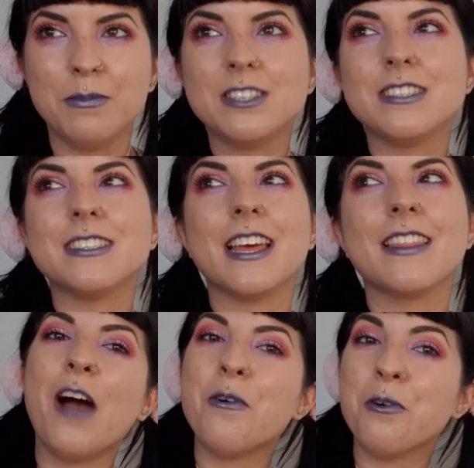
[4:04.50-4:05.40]
but it's just like
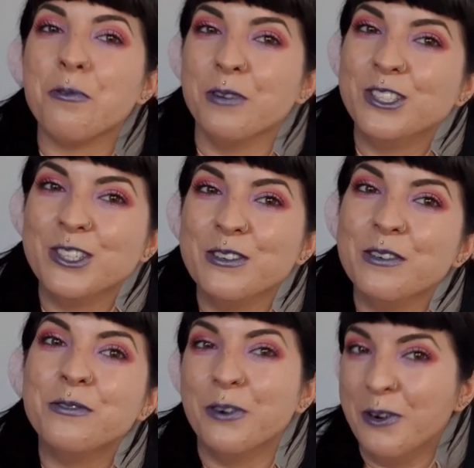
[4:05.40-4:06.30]
our
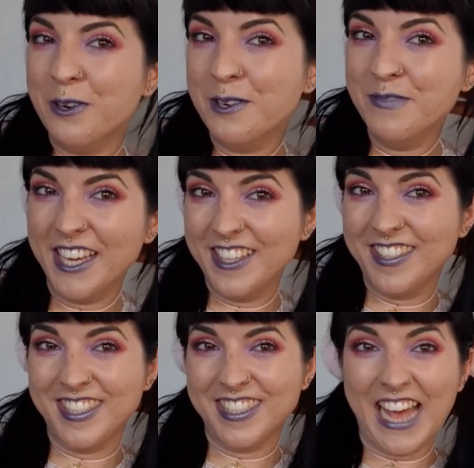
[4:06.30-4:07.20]
original form
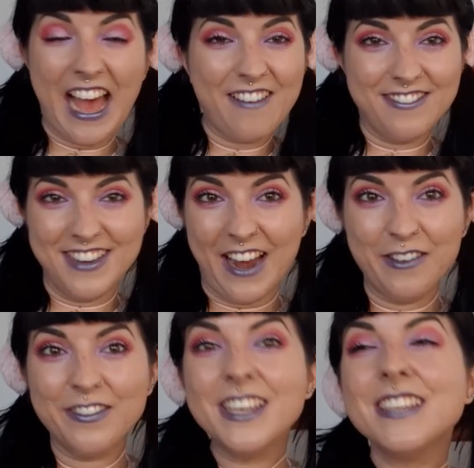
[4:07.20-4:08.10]
is to have none
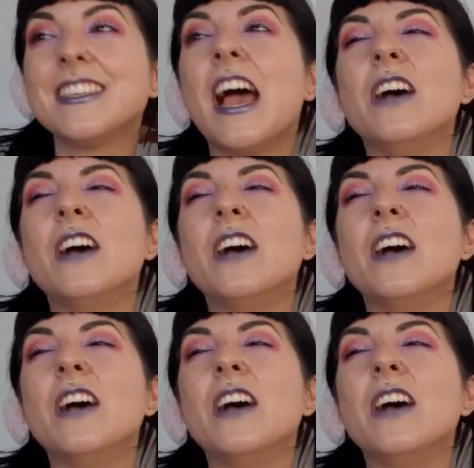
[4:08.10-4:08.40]
of this.